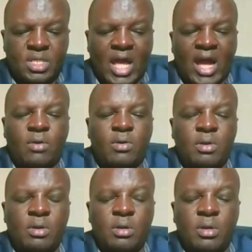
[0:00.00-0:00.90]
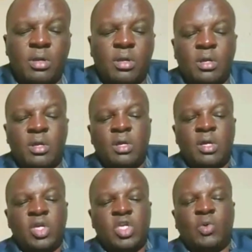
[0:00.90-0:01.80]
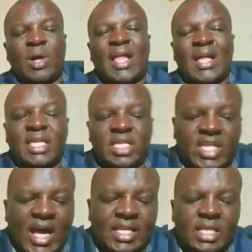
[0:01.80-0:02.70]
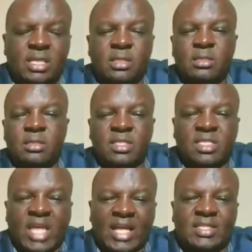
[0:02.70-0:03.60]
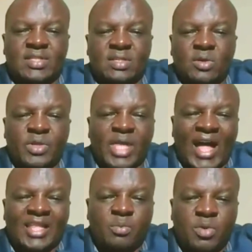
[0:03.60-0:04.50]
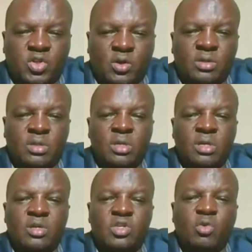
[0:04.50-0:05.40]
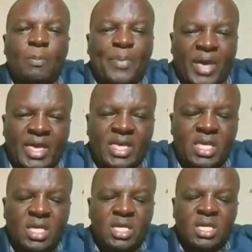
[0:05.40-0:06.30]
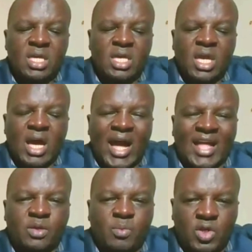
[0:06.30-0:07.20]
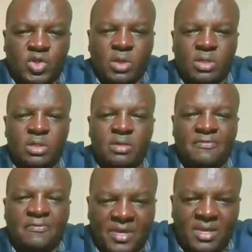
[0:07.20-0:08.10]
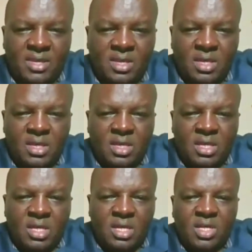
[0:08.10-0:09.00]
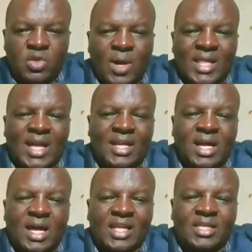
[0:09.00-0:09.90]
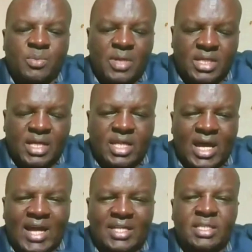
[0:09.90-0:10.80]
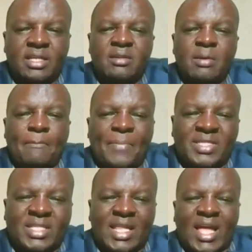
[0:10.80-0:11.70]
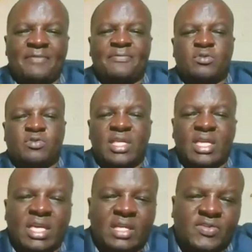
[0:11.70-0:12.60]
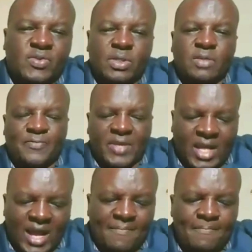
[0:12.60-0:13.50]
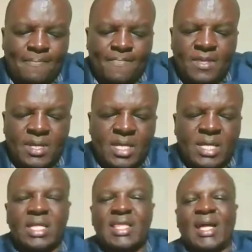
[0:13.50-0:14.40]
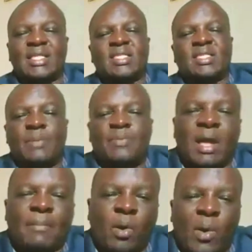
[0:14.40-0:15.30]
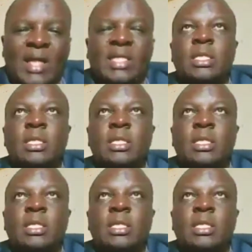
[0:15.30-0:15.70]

Now, your learning journey starts with admission. You pay admission fee. You are admitted at Better Life Training Institute, FICA. That is step number one.